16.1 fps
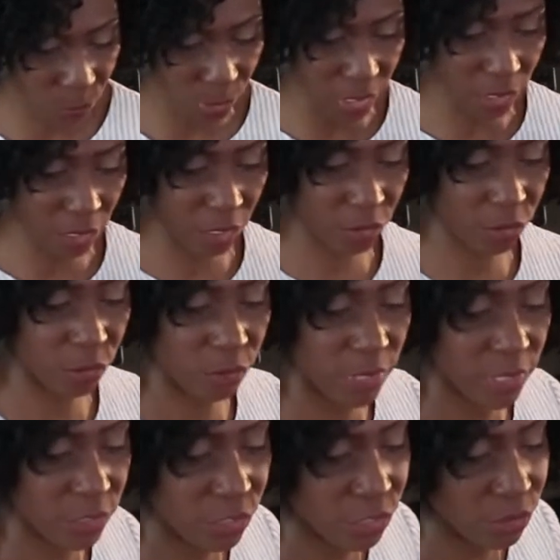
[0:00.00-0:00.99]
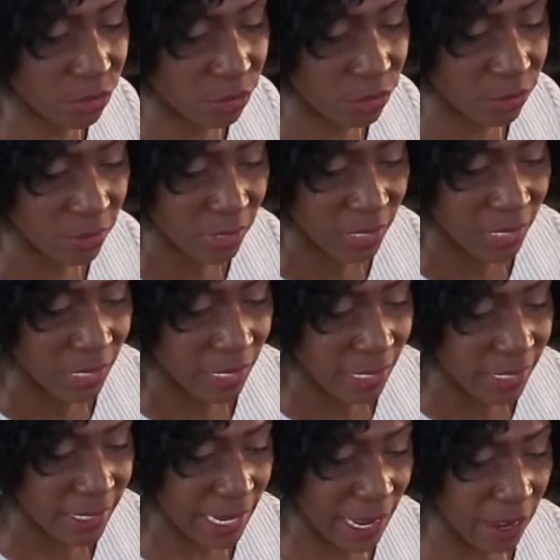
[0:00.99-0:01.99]
we are going to,
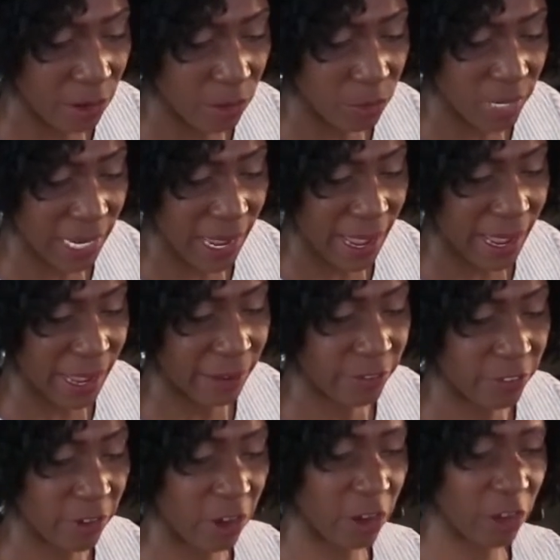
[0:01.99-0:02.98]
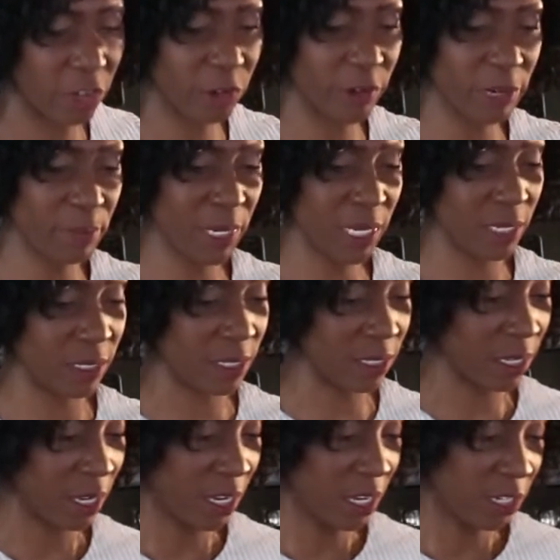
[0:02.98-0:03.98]
now we have our green
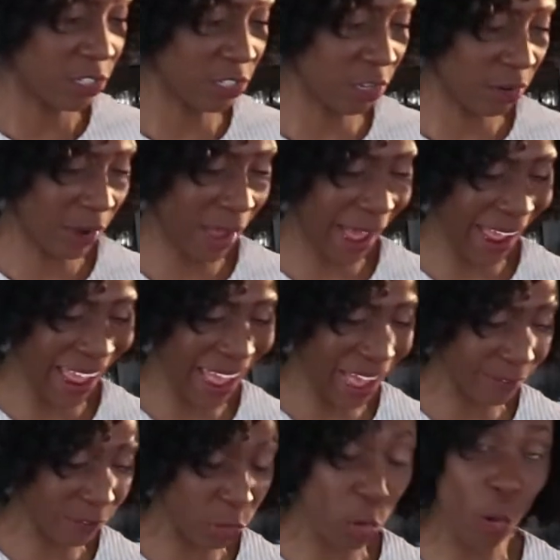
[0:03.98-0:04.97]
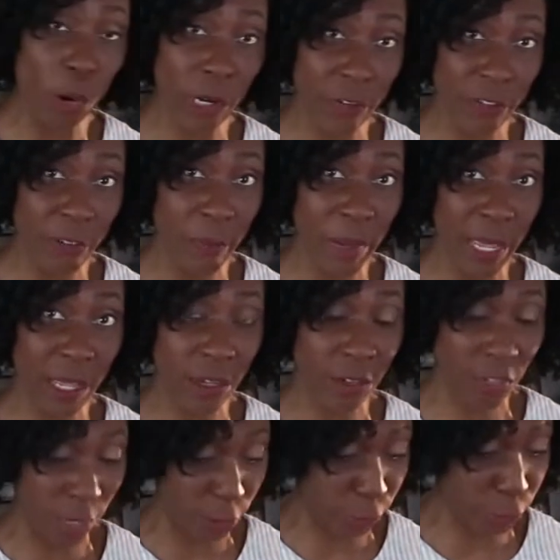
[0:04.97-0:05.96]
beans. So I have 1/4
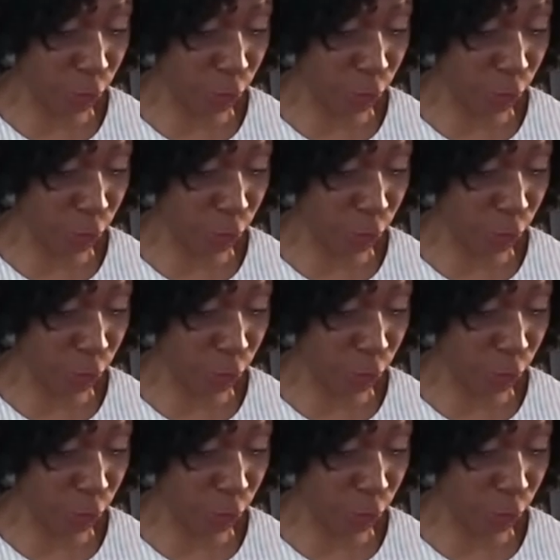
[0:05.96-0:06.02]
pound of